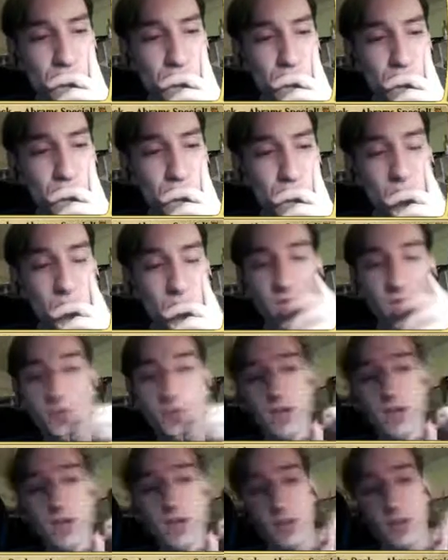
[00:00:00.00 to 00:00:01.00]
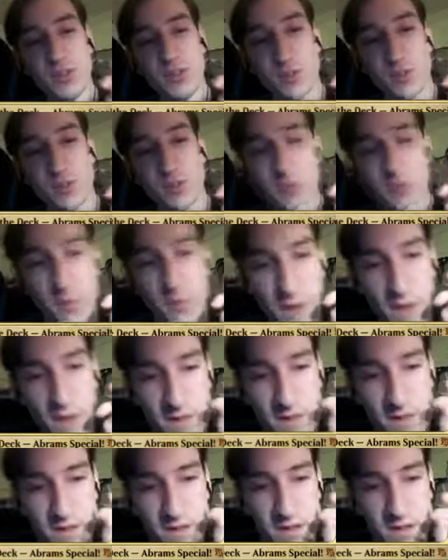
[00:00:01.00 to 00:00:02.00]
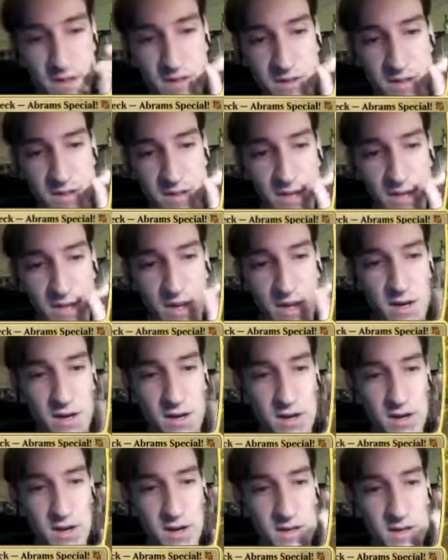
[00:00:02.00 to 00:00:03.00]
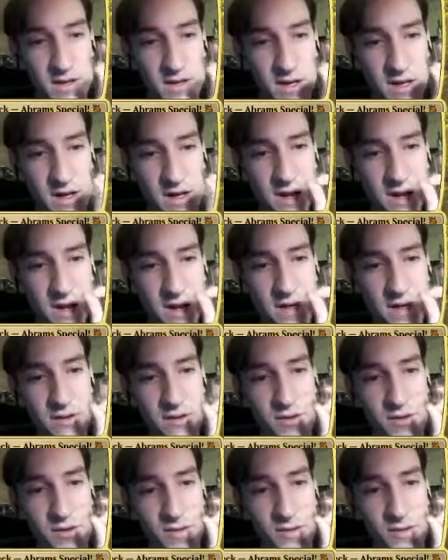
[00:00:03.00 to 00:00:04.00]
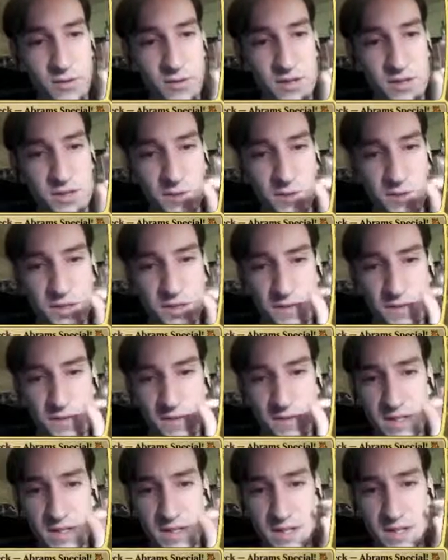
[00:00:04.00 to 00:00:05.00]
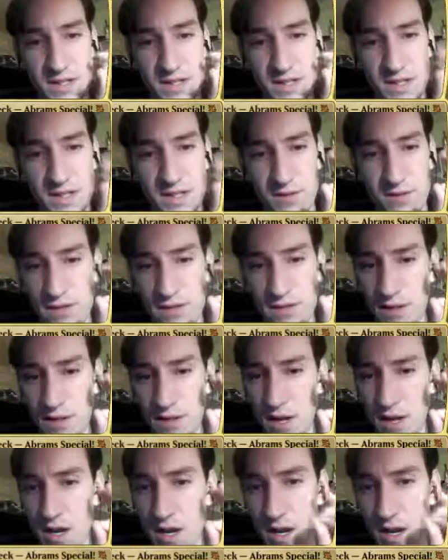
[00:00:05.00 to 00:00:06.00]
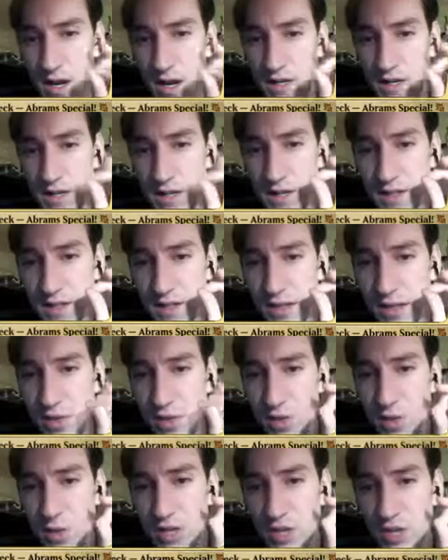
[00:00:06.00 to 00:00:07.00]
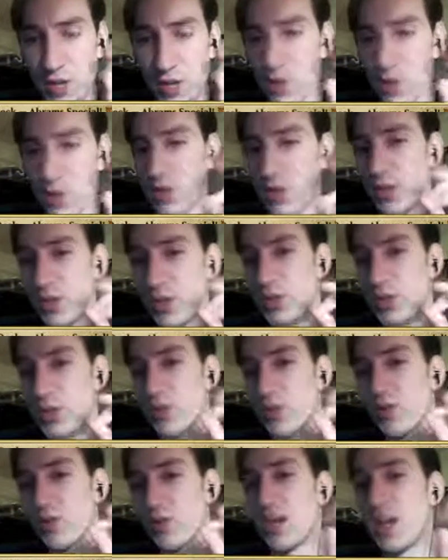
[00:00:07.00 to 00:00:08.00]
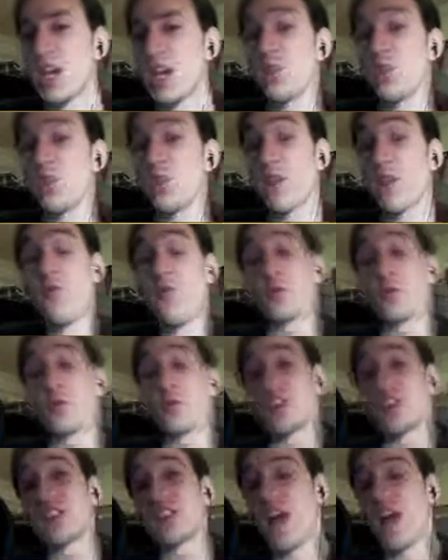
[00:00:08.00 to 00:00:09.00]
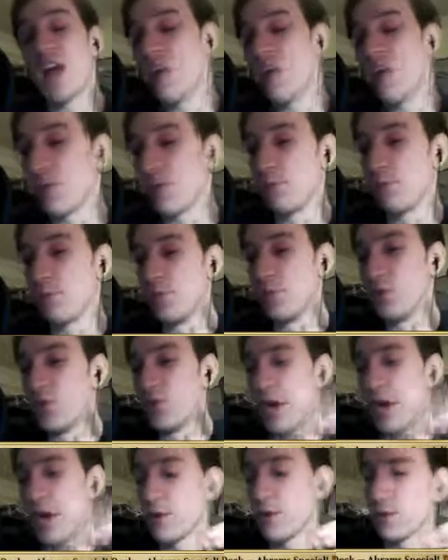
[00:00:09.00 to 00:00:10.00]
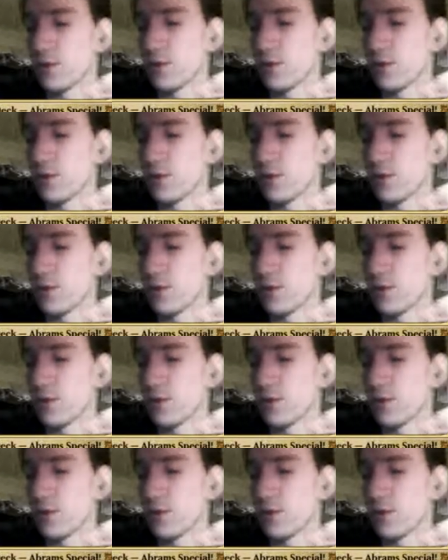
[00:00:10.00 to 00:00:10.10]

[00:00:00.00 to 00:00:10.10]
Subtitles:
What's our blue count? 1, 2, 3, 4, 5, 6, 7, 8, 9, 10, 12, 13, 14, 15, 16, 17, 18, 19, 20, 21, 22, 23, 24. So that's a healthy blue count.